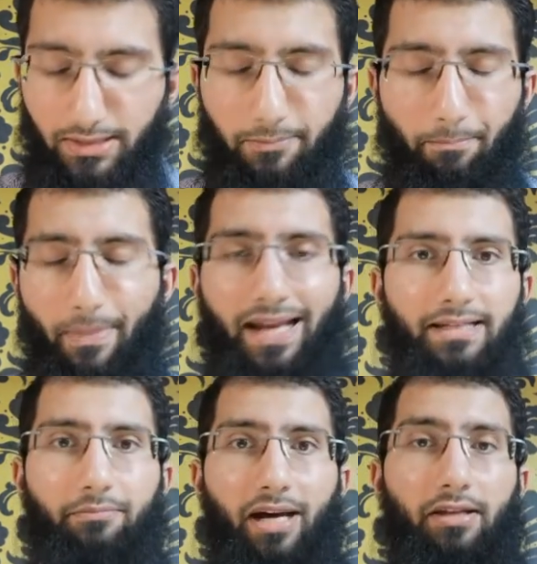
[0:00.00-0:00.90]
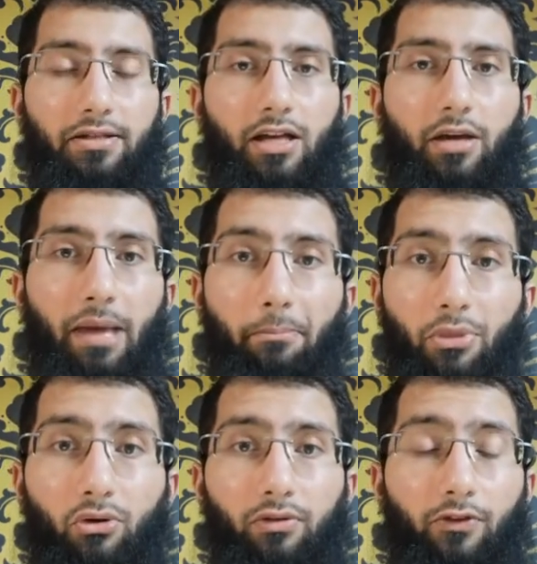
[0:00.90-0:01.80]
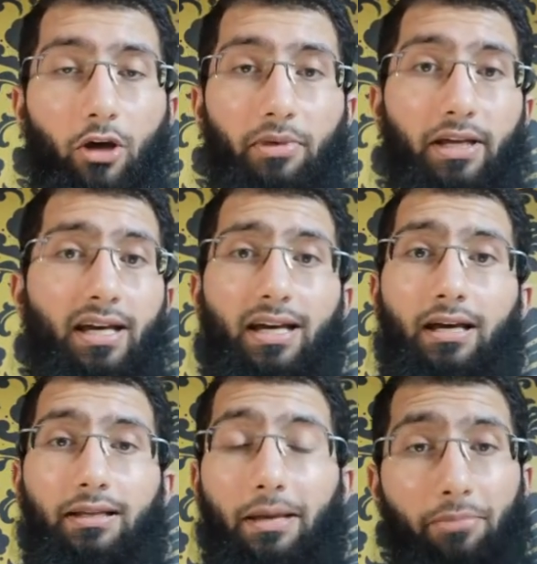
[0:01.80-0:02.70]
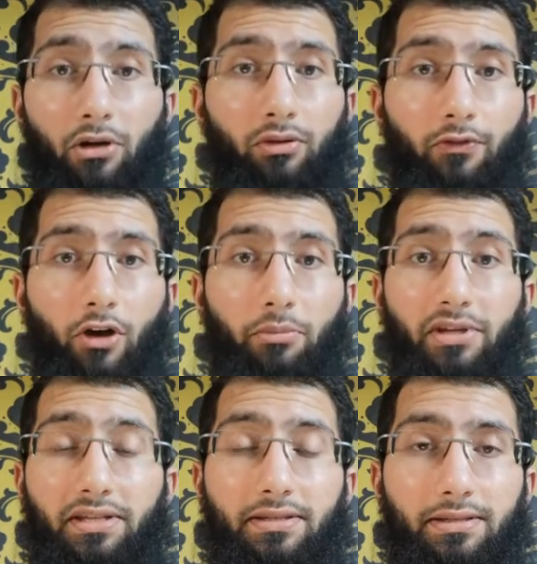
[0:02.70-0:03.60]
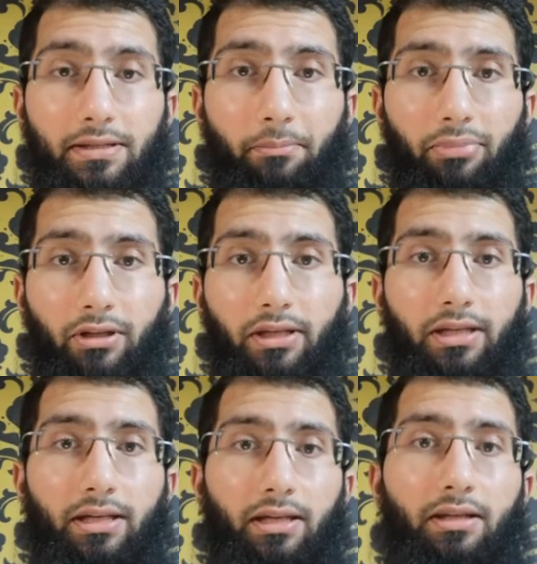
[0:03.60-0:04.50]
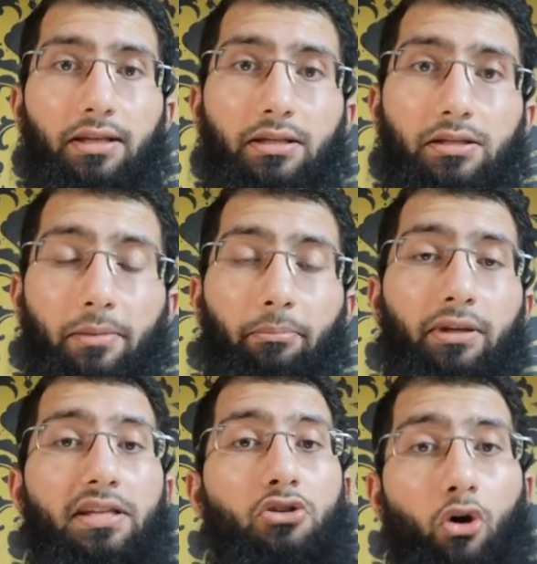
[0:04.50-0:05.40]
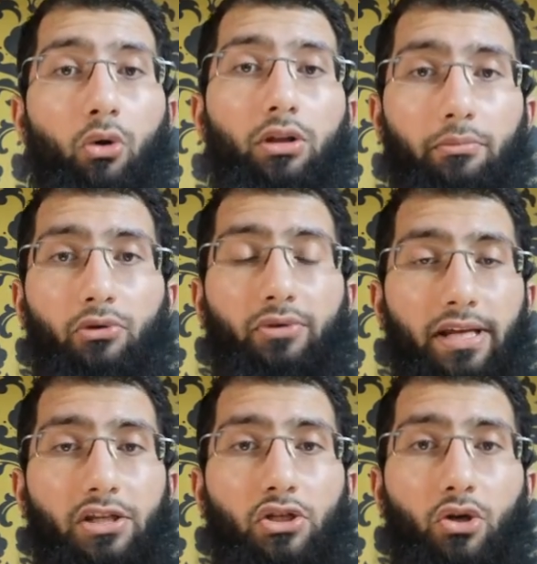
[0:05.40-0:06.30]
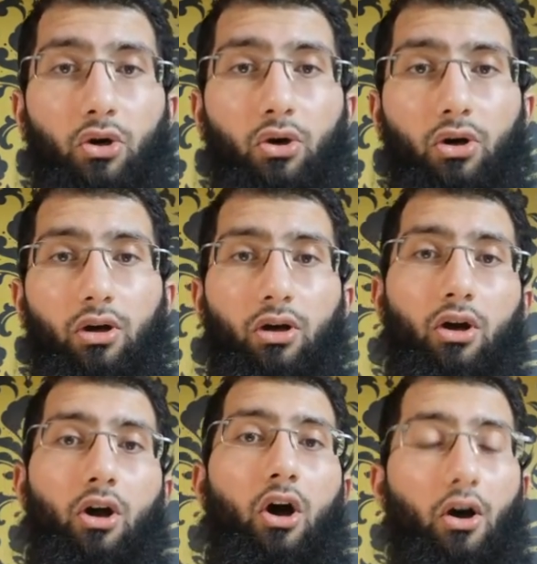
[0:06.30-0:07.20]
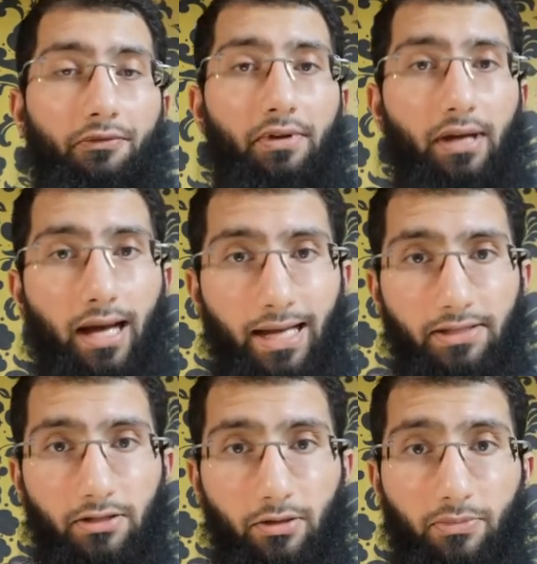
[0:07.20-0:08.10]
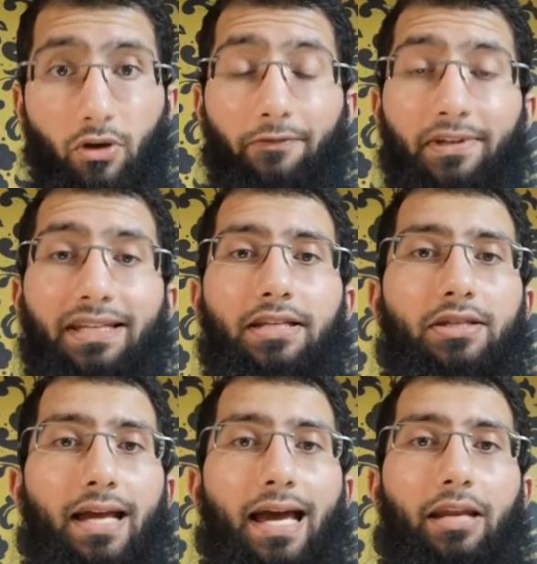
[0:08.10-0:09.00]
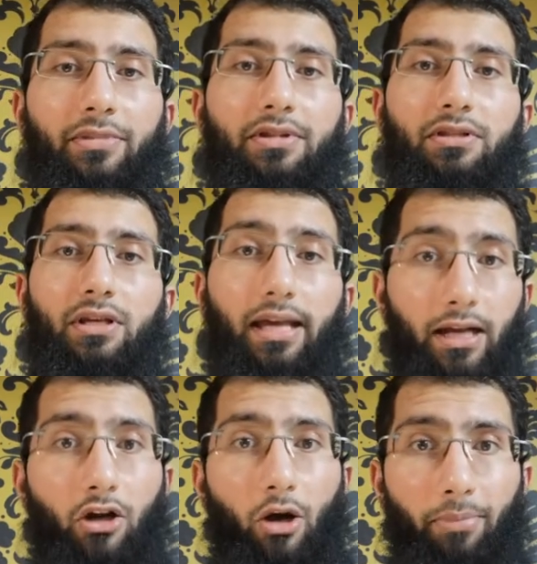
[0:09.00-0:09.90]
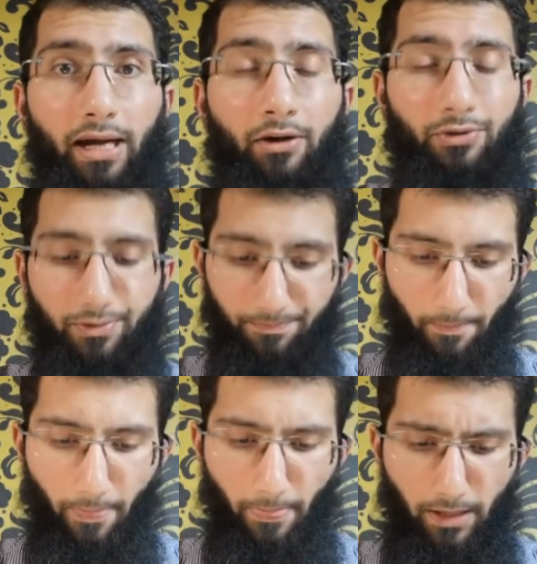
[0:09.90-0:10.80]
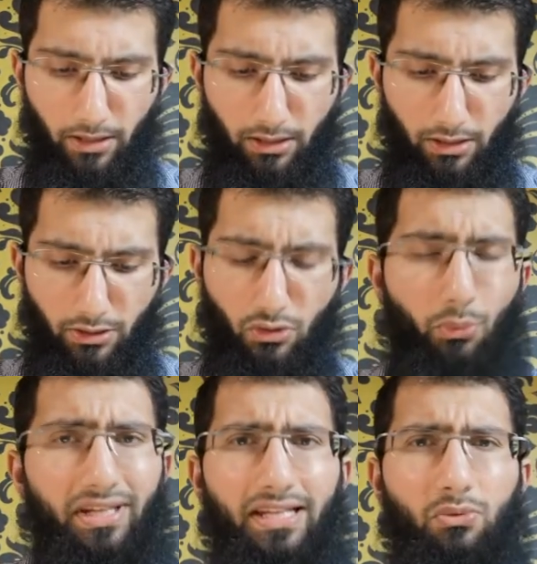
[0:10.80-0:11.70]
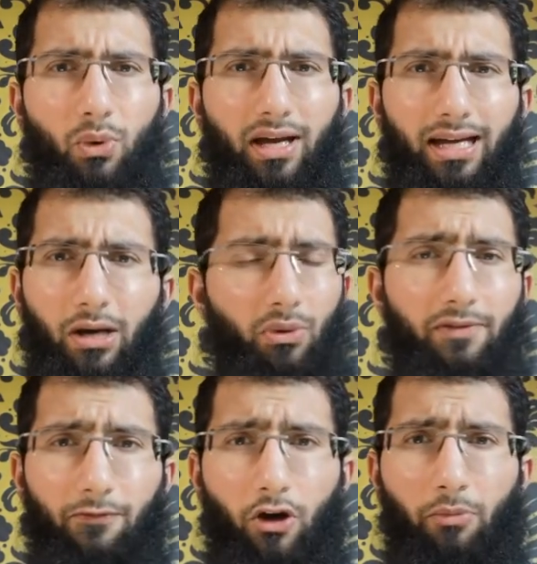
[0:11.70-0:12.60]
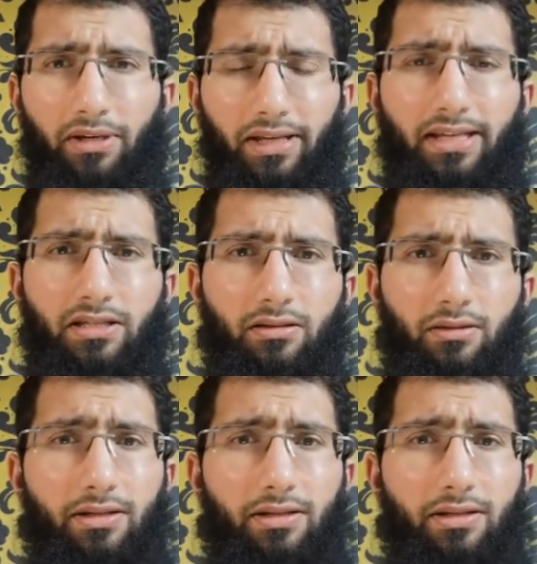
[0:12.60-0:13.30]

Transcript: meant by the term empirical formulae? The empirical formula is simply the simplest whole number ratio of atoms of each element in a compound. So we need to work out what the formula is, the